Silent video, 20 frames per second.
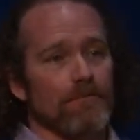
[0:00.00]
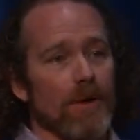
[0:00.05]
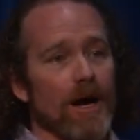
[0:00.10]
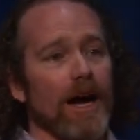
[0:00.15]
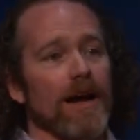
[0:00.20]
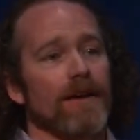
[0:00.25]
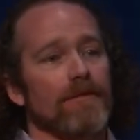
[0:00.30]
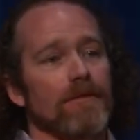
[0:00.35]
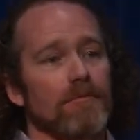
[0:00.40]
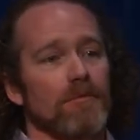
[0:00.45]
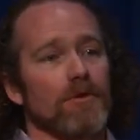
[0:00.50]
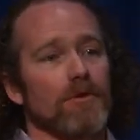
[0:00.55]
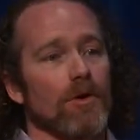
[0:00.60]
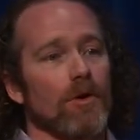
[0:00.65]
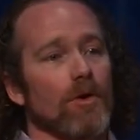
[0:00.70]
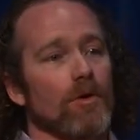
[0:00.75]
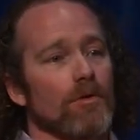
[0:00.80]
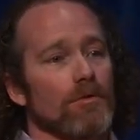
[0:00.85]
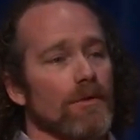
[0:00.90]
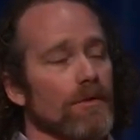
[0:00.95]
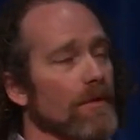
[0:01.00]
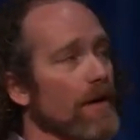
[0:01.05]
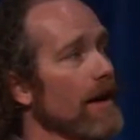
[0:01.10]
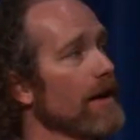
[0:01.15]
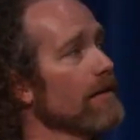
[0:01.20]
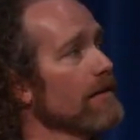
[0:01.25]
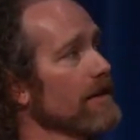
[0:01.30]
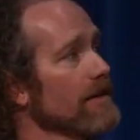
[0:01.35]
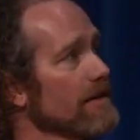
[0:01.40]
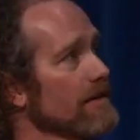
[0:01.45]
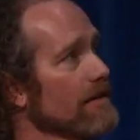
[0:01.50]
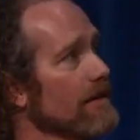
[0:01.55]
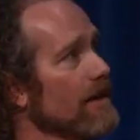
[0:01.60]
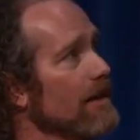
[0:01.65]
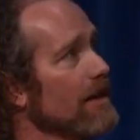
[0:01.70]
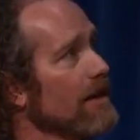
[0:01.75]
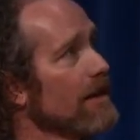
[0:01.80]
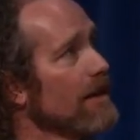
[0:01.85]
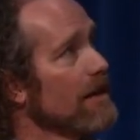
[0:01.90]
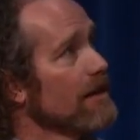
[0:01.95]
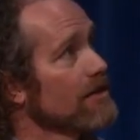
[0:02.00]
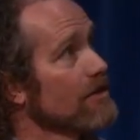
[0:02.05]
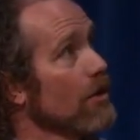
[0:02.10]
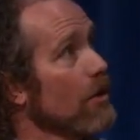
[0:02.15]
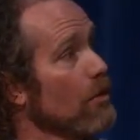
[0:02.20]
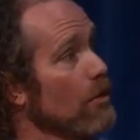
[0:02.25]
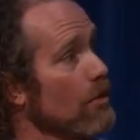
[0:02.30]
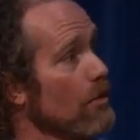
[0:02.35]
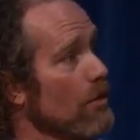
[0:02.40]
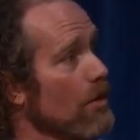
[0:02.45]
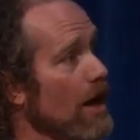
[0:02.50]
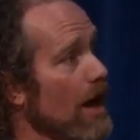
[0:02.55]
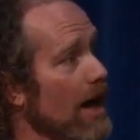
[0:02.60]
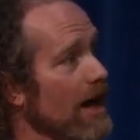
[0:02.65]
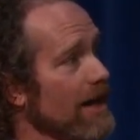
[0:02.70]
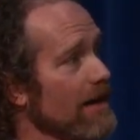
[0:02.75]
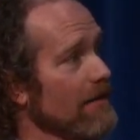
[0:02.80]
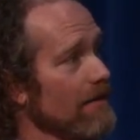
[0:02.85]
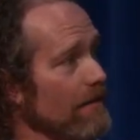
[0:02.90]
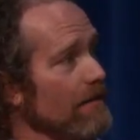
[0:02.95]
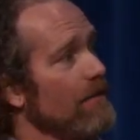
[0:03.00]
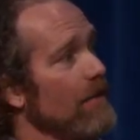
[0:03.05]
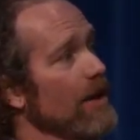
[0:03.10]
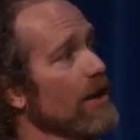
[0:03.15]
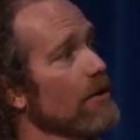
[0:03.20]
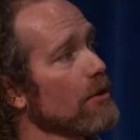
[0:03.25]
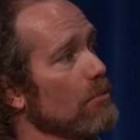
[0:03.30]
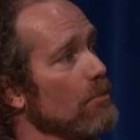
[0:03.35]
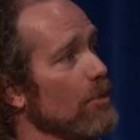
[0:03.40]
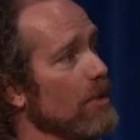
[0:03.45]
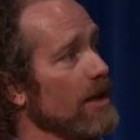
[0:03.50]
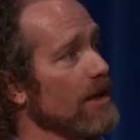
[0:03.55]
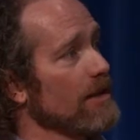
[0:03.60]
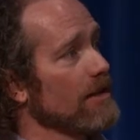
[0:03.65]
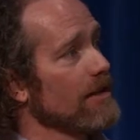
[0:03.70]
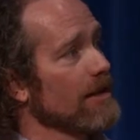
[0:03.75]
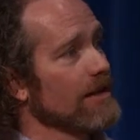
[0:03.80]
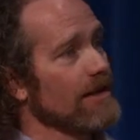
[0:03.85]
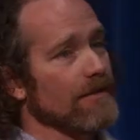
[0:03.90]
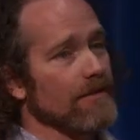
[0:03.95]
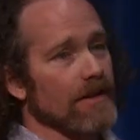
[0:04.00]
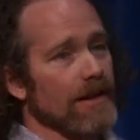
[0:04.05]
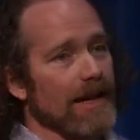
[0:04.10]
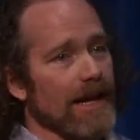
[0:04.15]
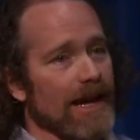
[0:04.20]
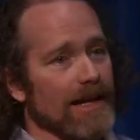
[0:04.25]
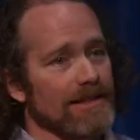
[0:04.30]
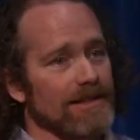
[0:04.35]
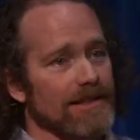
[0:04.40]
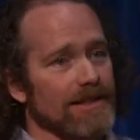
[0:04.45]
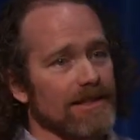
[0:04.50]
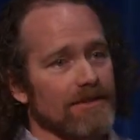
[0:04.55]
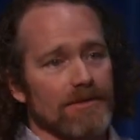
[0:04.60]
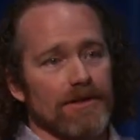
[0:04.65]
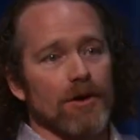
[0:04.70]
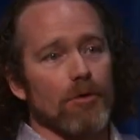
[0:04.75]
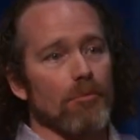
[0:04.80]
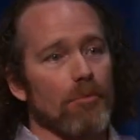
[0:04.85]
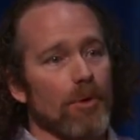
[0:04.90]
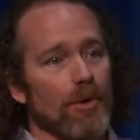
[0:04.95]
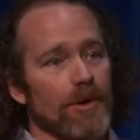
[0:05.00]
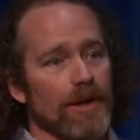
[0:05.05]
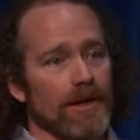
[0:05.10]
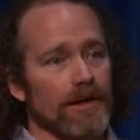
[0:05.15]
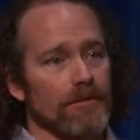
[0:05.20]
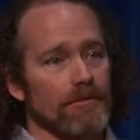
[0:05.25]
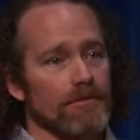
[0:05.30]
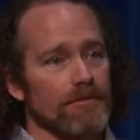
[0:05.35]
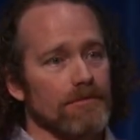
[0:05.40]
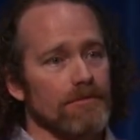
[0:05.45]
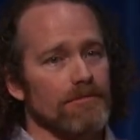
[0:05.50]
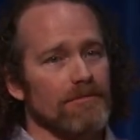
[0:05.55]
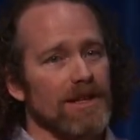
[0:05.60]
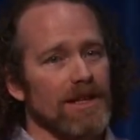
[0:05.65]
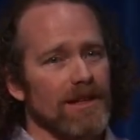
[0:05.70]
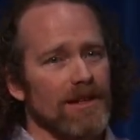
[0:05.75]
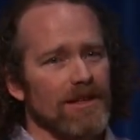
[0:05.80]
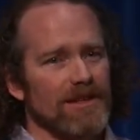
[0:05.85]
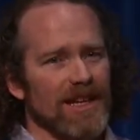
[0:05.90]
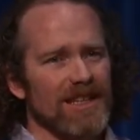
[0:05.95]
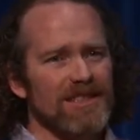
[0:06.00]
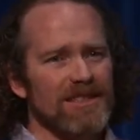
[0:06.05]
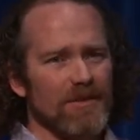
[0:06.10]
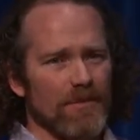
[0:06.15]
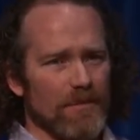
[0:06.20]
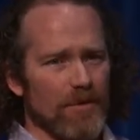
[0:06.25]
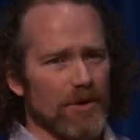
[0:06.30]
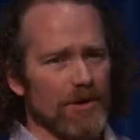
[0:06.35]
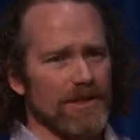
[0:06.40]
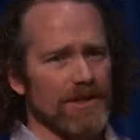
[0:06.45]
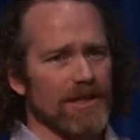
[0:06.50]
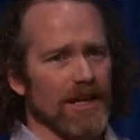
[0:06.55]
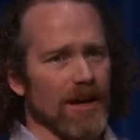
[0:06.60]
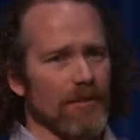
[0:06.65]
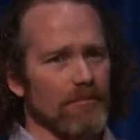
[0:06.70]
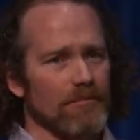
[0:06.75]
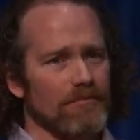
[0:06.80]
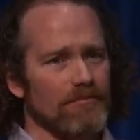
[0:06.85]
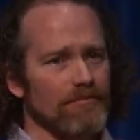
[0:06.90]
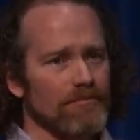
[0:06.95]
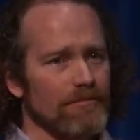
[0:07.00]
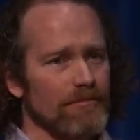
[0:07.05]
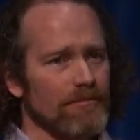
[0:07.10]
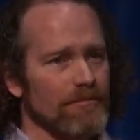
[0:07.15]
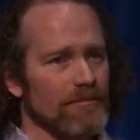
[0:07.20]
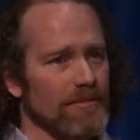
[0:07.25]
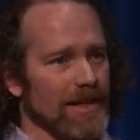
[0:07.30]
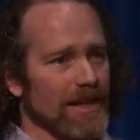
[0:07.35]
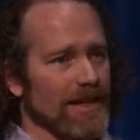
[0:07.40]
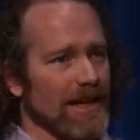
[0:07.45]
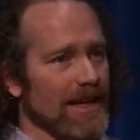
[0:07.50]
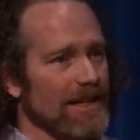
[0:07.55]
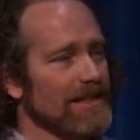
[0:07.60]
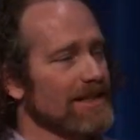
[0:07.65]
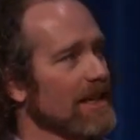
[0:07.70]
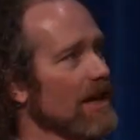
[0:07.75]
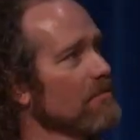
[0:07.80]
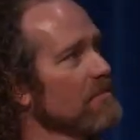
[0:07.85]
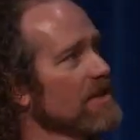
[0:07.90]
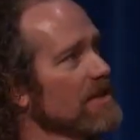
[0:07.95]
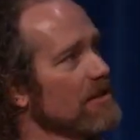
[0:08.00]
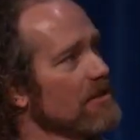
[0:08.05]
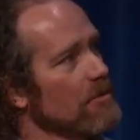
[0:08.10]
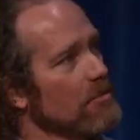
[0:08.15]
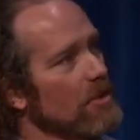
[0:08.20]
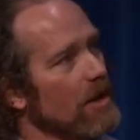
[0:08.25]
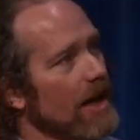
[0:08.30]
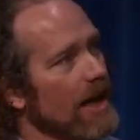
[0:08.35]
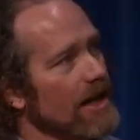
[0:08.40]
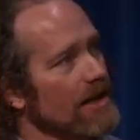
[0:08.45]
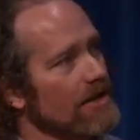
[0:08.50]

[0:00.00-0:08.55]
buy from their own refineries. So I can fingerprint the different gasolines without burning them. That's the first step. The next step is to apply